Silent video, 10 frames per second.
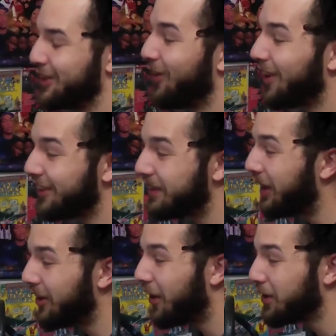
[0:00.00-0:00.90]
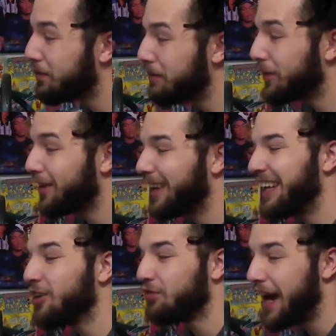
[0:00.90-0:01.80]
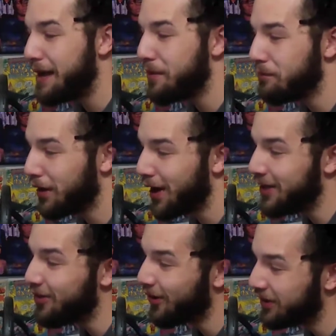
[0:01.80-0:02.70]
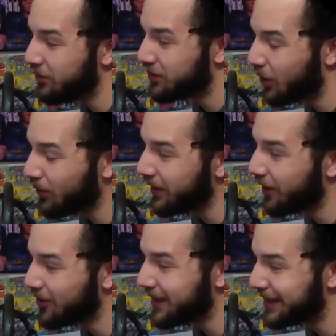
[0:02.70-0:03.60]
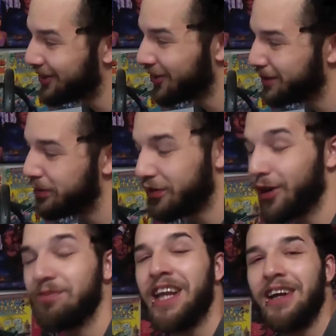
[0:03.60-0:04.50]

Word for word: So all uh, all the people that are like, you're vibing, bro. You you've totally heard these songs before.